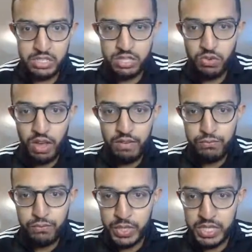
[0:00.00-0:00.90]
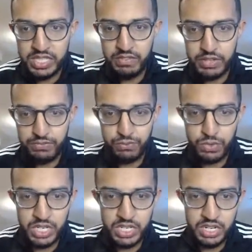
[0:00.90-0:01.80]
you have 7 free
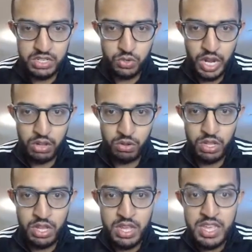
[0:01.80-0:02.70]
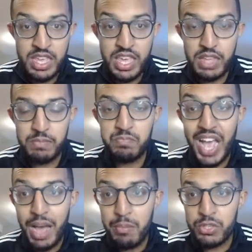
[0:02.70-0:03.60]
day trial.
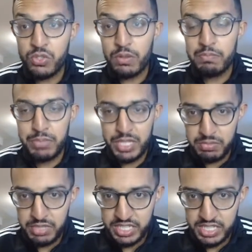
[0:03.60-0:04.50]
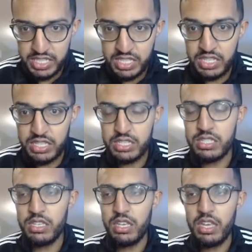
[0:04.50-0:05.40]
Amazon PPC
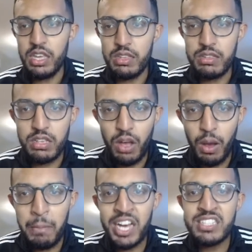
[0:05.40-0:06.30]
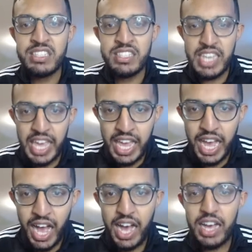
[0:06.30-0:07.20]
combines
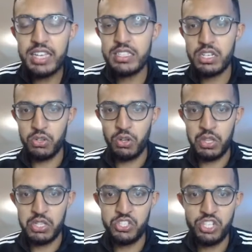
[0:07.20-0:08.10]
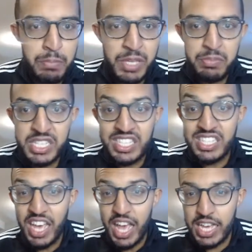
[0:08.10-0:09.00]
AI technology, PPC
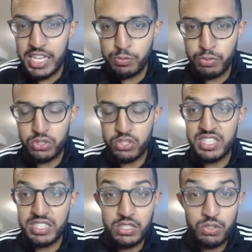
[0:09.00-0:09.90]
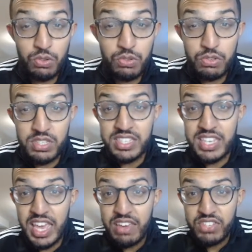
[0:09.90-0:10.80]
experts, so to
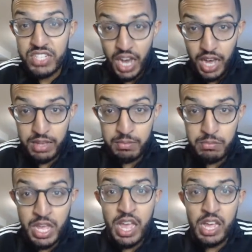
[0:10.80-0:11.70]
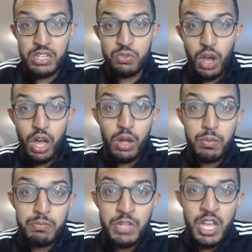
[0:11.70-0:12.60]
save time and to
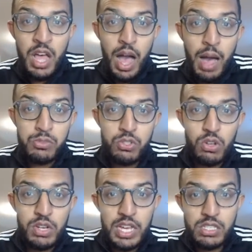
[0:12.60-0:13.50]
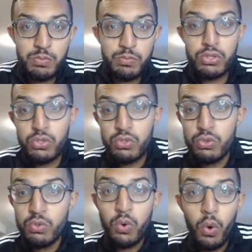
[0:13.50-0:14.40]
help Amazon experts to
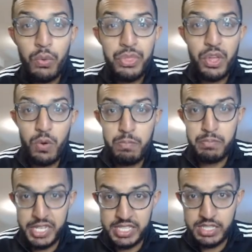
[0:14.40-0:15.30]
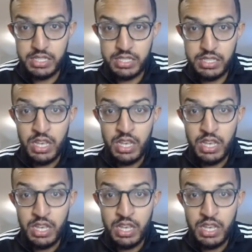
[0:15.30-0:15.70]
grow their business.